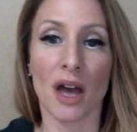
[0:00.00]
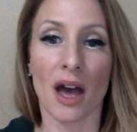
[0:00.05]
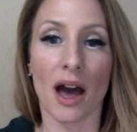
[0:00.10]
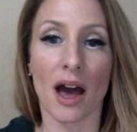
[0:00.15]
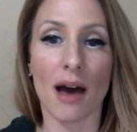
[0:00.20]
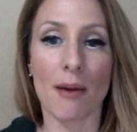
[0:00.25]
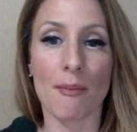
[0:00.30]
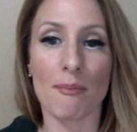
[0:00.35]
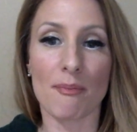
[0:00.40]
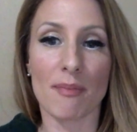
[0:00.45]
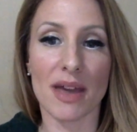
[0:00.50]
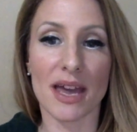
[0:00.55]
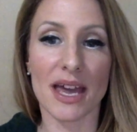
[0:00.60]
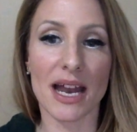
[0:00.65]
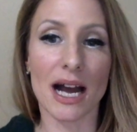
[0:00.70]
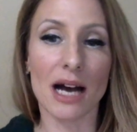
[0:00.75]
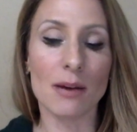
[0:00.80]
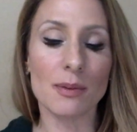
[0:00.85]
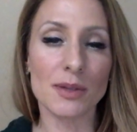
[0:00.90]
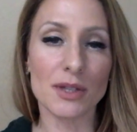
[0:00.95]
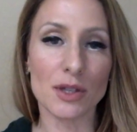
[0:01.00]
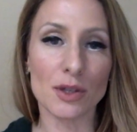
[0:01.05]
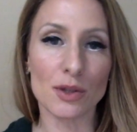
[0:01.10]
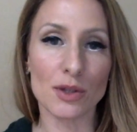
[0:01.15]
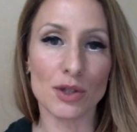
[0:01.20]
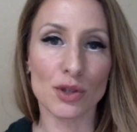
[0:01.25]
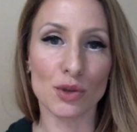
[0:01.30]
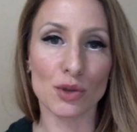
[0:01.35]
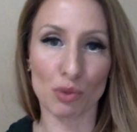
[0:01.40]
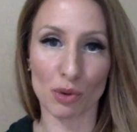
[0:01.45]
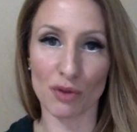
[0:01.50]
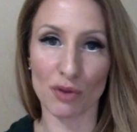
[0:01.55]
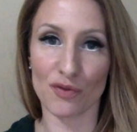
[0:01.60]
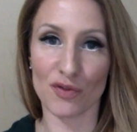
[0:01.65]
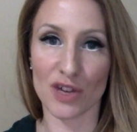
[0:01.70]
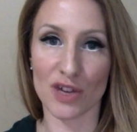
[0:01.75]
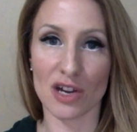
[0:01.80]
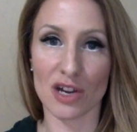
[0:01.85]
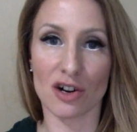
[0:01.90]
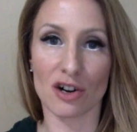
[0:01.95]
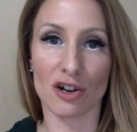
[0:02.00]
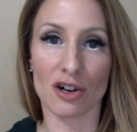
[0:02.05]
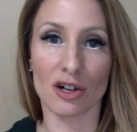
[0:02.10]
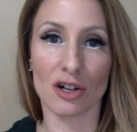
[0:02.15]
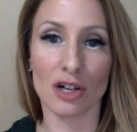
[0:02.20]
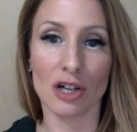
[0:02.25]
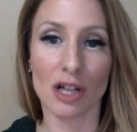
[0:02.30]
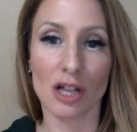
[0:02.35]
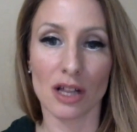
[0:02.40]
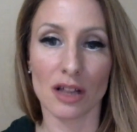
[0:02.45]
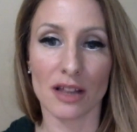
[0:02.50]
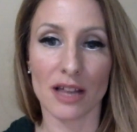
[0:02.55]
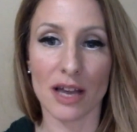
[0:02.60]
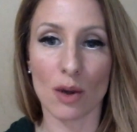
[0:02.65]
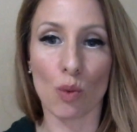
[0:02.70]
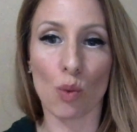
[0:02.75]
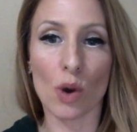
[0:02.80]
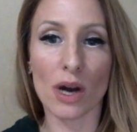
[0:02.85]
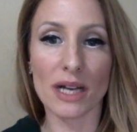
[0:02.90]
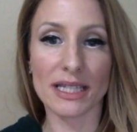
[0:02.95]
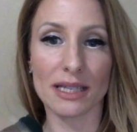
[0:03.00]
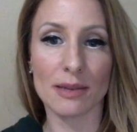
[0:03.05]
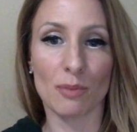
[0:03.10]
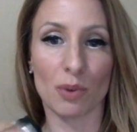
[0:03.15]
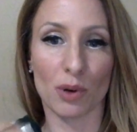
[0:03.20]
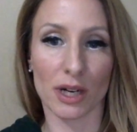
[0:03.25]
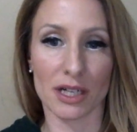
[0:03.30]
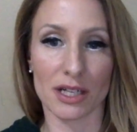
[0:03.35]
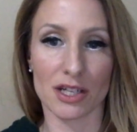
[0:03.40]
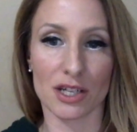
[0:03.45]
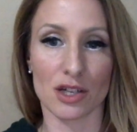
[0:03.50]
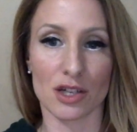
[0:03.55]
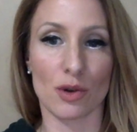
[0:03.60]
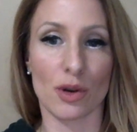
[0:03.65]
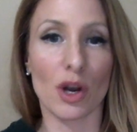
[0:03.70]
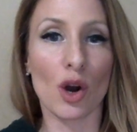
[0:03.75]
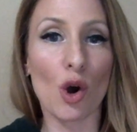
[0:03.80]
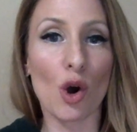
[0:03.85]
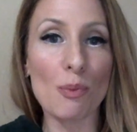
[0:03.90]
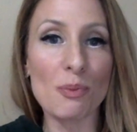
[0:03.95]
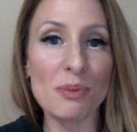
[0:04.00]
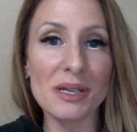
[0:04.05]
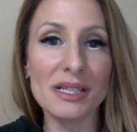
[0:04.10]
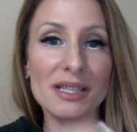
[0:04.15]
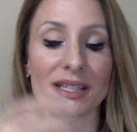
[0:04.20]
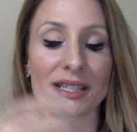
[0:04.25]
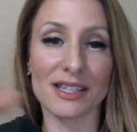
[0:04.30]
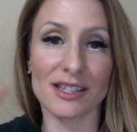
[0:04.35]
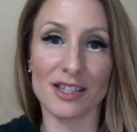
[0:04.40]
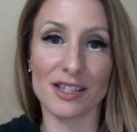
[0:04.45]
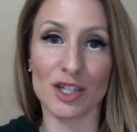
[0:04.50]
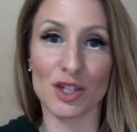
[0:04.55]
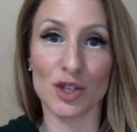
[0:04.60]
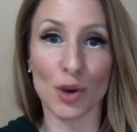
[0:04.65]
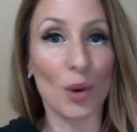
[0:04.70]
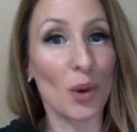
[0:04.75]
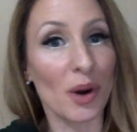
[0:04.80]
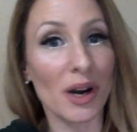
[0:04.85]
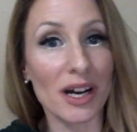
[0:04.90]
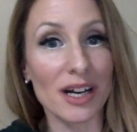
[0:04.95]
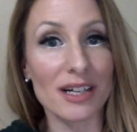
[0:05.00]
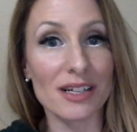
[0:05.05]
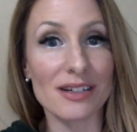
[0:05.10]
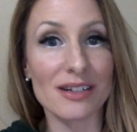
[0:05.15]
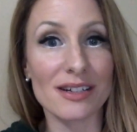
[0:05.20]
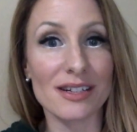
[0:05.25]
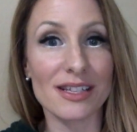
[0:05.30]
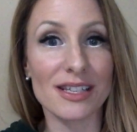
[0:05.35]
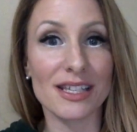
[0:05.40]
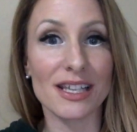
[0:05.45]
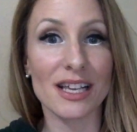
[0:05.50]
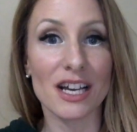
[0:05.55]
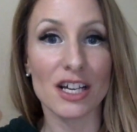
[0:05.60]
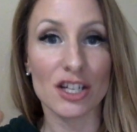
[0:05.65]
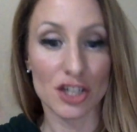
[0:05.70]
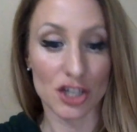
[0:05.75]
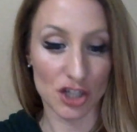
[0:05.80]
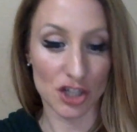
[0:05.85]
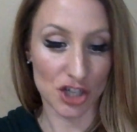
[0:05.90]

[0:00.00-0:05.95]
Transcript: Um, it helps you to reveal like what's important to you. It opens the doors to